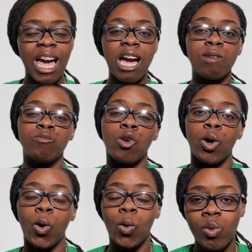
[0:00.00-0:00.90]
I'm your
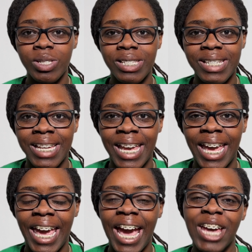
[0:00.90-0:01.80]
host,
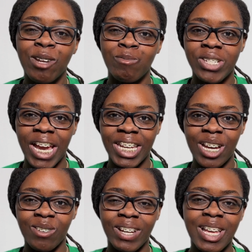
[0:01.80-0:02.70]
and I'm checking
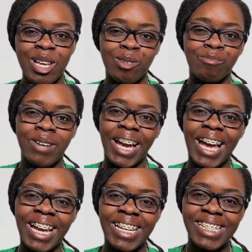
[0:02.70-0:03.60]
out. Bye,
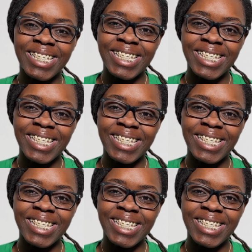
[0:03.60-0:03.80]
guys.